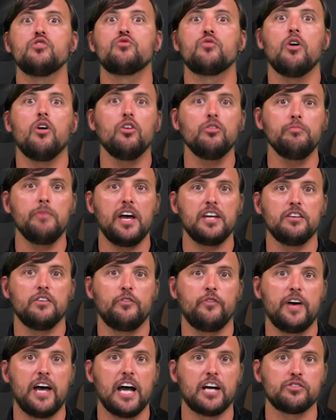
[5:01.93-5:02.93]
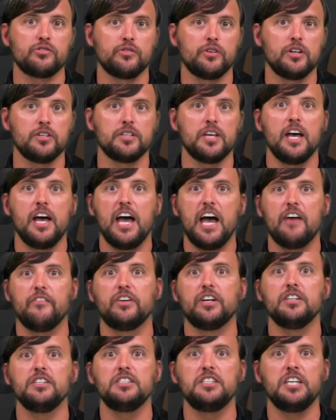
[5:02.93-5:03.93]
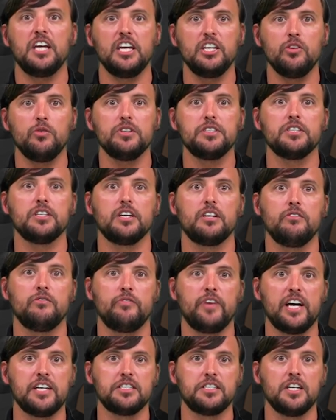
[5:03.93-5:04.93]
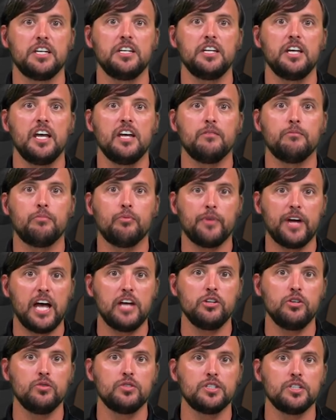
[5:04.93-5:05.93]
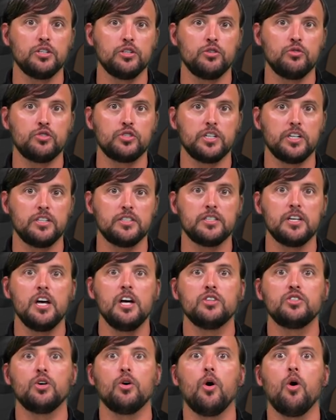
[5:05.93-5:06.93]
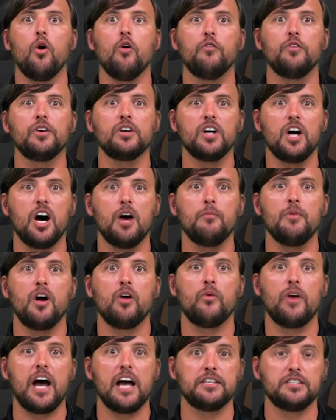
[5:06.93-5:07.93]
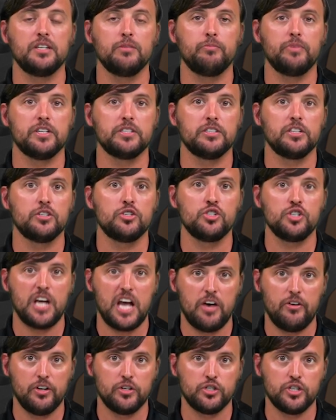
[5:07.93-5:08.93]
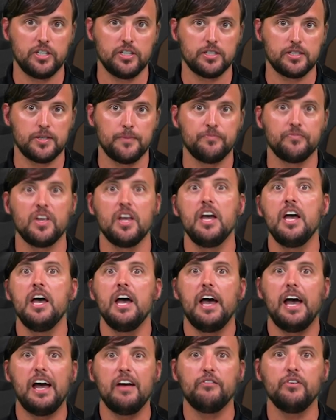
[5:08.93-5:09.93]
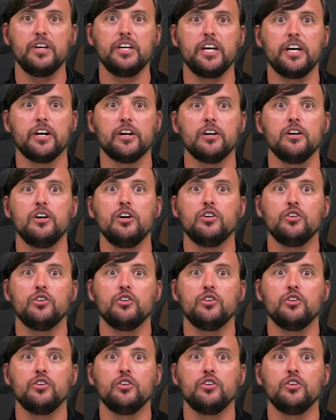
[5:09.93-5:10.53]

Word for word: drone manufacturers have continuously invested in brand new solutions to overcome arising business challenges. Every year,